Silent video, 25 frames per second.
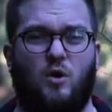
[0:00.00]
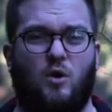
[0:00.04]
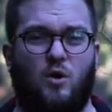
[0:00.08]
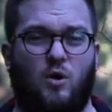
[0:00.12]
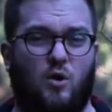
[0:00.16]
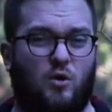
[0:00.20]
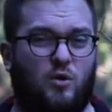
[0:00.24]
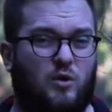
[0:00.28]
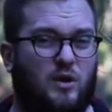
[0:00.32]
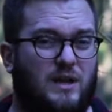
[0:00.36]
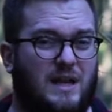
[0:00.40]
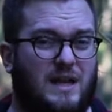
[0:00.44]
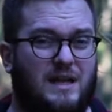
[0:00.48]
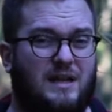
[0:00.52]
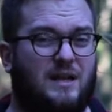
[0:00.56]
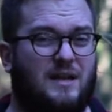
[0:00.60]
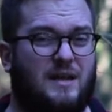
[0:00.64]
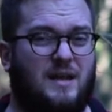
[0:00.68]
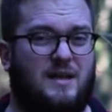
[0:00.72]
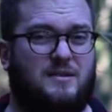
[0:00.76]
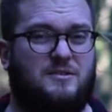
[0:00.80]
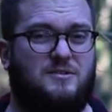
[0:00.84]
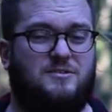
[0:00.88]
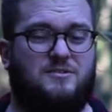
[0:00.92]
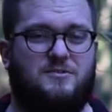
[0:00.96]
or an
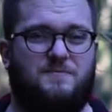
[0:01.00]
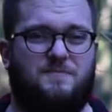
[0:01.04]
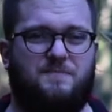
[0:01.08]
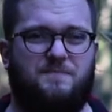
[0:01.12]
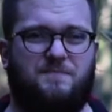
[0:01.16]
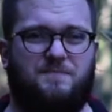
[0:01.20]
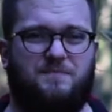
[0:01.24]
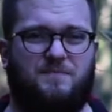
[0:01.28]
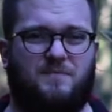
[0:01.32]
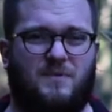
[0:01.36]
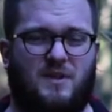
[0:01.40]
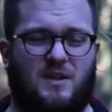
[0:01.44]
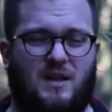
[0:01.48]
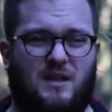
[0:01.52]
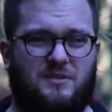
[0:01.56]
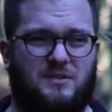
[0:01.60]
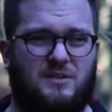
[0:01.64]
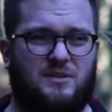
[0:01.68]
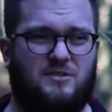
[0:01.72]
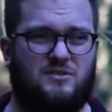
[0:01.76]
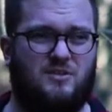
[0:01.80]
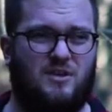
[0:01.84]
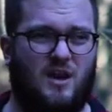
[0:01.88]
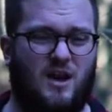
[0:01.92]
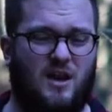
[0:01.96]
illness. At
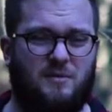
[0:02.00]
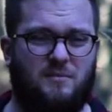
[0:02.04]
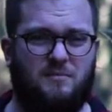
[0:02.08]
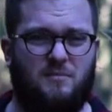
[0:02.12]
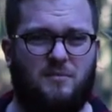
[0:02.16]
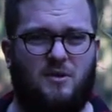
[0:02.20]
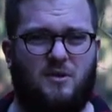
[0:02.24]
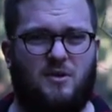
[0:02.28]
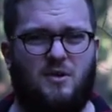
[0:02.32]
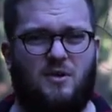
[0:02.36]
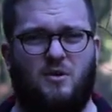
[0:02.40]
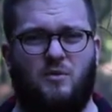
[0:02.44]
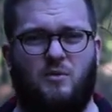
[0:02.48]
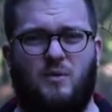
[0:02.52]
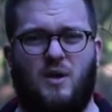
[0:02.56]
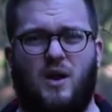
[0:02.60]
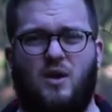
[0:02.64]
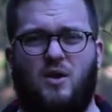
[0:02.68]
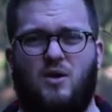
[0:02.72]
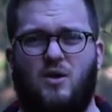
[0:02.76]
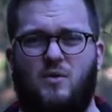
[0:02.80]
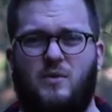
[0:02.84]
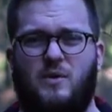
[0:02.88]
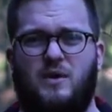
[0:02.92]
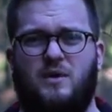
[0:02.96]
this time, we
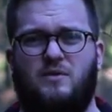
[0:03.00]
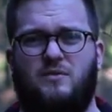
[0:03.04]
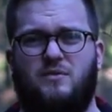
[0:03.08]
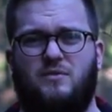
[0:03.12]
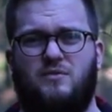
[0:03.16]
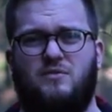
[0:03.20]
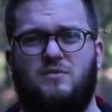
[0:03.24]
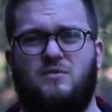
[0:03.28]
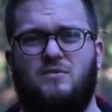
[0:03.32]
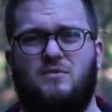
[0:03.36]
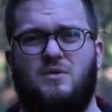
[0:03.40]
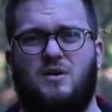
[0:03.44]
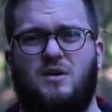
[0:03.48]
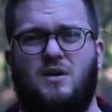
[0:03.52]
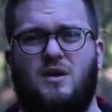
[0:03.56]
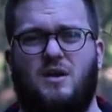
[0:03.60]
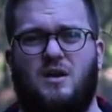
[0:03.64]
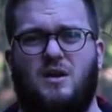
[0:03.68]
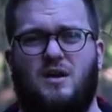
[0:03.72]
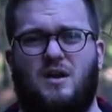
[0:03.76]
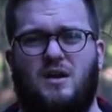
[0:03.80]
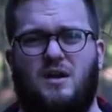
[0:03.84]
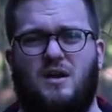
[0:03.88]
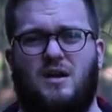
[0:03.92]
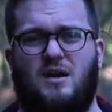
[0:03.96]
are going through
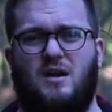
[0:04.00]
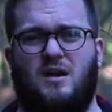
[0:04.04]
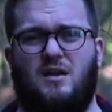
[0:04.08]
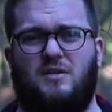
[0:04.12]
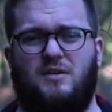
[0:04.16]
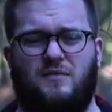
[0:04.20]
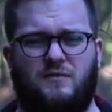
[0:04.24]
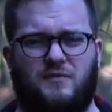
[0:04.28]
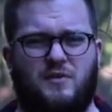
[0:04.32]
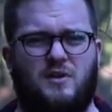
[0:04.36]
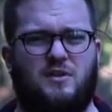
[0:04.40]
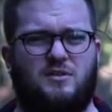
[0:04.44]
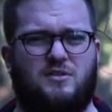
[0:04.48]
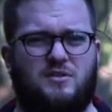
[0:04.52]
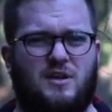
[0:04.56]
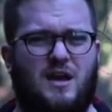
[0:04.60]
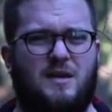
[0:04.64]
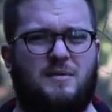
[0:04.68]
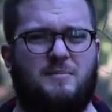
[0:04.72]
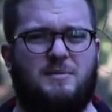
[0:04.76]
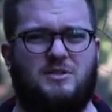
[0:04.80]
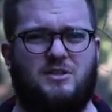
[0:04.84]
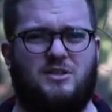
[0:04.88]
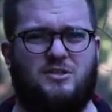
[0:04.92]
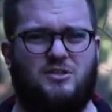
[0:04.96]
a difficult
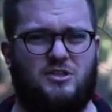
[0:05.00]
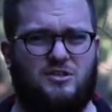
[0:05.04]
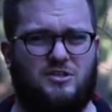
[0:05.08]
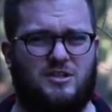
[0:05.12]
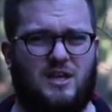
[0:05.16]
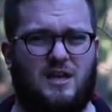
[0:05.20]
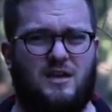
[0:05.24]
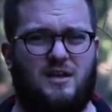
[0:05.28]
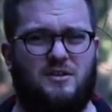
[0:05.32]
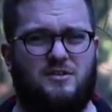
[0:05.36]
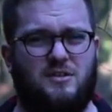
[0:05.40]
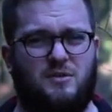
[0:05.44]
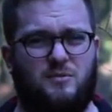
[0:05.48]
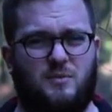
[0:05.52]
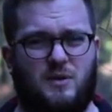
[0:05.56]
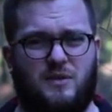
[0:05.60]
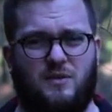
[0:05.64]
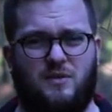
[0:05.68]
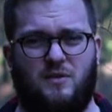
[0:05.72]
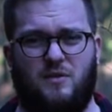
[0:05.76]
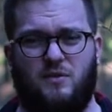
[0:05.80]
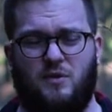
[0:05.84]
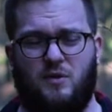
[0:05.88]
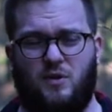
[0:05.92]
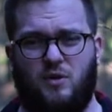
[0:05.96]
time as a society
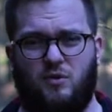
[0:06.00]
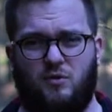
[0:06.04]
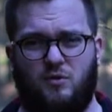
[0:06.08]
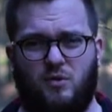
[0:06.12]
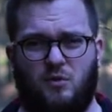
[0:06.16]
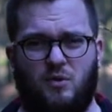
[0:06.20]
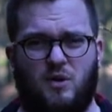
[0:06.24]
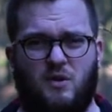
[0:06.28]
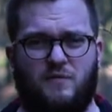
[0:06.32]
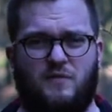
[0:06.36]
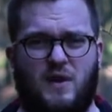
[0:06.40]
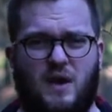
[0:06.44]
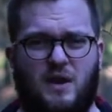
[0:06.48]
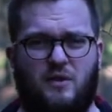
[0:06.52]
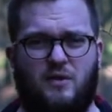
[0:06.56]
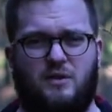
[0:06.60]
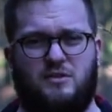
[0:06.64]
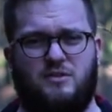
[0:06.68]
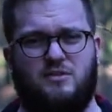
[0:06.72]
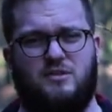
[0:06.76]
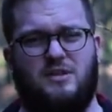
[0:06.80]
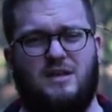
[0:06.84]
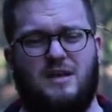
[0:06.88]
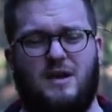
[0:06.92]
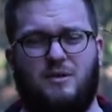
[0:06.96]
with the
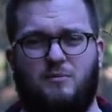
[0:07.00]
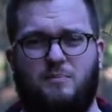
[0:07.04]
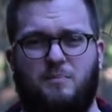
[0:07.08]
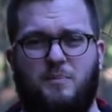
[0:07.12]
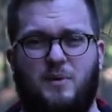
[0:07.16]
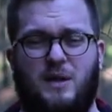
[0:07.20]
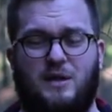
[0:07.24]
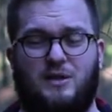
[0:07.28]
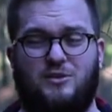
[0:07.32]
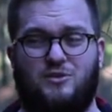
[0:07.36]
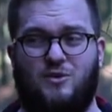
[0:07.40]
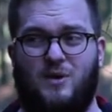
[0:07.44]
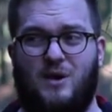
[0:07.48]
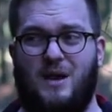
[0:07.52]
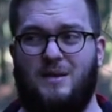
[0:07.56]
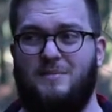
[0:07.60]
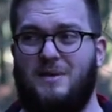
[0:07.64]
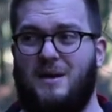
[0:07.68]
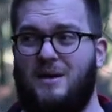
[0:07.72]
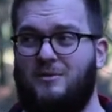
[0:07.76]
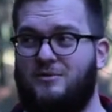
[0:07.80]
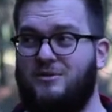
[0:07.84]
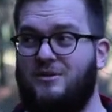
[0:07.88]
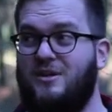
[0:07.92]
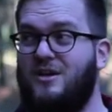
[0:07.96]
coronavirus, the outbreak. So I'm
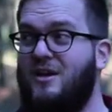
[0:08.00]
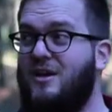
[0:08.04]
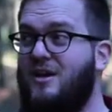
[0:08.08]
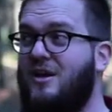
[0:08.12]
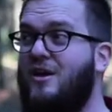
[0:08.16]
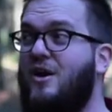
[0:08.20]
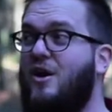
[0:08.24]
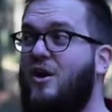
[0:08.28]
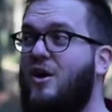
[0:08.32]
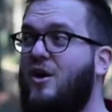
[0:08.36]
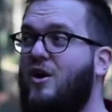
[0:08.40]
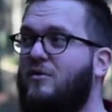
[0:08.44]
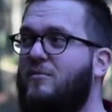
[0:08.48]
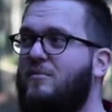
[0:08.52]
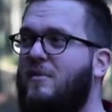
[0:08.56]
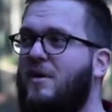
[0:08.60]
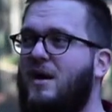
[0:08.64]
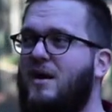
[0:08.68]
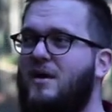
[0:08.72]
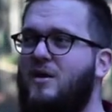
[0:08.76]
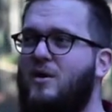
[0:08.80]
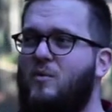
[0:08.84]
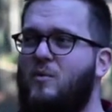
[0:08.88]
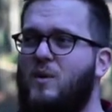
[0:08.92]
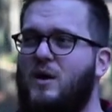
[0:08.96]
out on
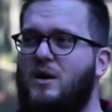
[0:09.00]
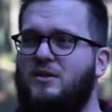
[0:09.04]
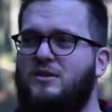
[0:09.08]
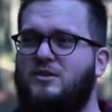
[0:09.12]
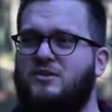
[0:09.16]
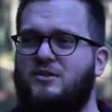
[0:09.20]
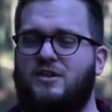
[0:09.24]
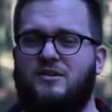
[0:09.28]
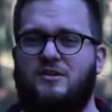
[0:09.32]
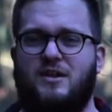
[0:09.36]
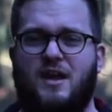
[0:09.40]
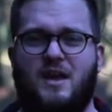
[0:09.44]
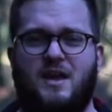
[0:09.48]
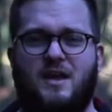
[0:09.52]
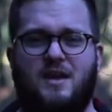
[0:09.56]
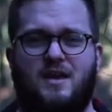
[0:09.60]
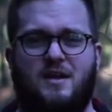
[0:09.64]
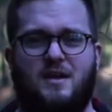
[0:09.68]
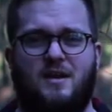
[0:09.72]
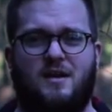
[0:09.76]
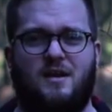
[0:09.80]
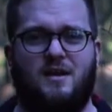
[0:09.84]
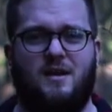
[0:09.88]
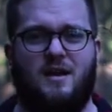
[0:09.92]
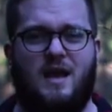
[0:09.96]
my once a
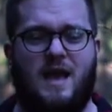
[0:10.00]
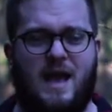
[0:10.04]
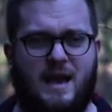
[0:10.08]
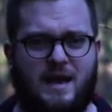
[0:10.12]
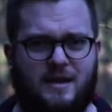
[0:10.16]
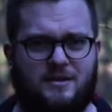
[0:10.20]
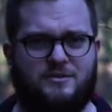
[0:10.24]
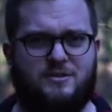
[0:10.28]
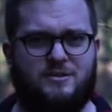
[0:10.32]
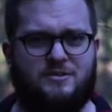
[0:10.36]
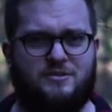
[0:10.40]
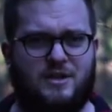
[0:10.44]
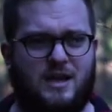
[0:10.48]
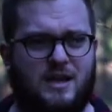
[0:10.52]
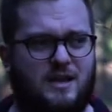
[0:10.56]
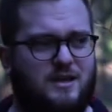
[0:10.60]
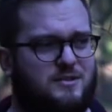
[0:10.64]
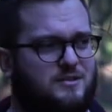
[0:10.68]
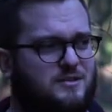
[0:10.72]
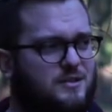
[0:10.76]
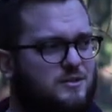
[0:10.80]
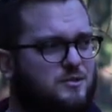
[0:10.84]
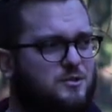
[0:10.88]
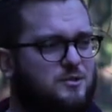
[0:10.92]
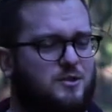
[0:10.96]
day
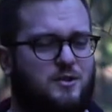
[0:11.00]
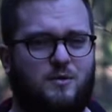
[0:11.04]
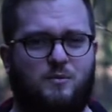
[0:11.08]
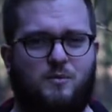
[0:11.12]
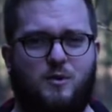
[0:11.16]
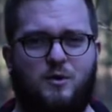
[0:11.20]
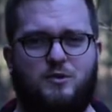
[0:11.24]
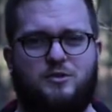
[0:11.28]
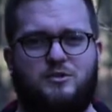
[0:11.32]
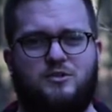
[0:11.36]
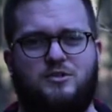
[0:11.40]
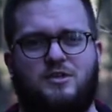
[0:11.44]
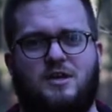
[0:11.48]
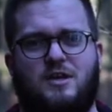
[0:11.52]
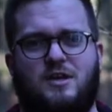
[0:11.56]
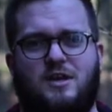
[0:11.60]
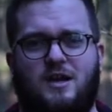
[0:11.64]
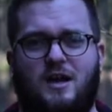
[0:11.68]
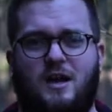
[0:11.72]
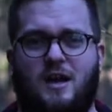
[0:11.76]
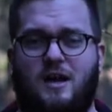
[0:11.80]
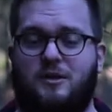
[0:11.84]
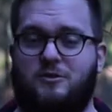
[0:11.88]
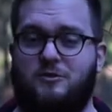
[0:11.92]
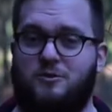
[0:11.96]
exercise into the woods
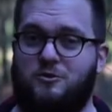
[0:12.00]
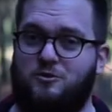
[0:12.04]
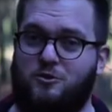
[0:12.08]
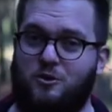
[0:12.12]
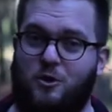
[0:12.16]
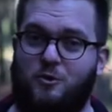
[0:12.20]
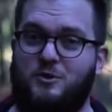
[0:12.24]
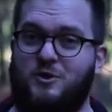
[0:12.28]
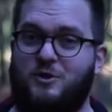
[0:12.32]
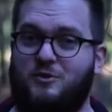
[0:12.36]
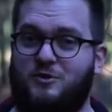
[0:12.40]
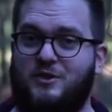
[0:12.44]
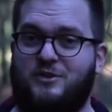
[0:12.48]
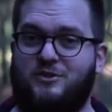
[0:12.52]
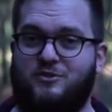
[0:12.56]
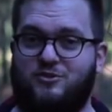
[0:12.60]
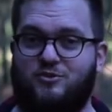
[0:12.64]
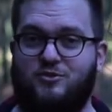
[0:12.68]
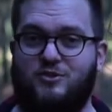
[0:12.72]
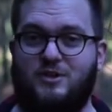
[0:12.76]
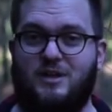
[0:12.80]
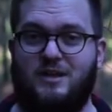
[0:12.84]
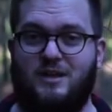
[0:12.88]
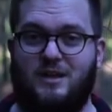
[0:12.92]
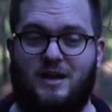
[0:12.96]
to show you this
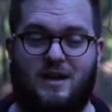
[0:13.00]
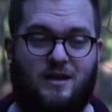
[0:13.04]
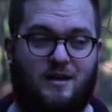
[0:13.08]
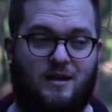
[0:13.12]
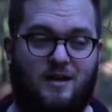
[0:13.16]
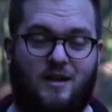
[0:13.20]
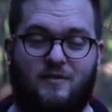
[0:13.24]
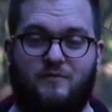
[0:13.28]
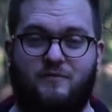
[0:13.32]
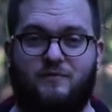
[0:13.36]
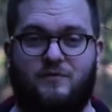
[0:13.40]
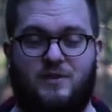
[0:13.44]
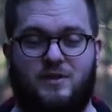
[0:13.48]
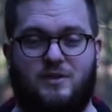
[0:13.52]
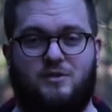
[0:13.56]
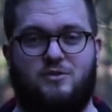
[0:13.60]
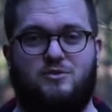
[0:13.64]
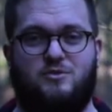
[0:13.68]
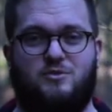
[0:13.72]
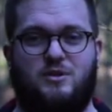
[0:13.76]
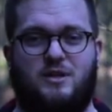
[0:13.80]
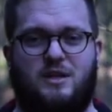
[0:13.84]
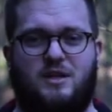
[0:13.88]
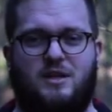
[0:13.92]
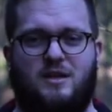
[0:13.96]
tree. I love this
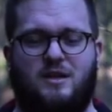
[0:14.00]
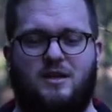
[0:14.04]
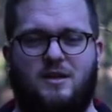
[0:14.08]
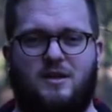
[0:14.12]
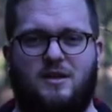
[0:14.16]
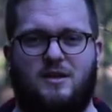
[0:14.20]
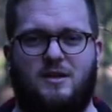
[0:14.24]
tree.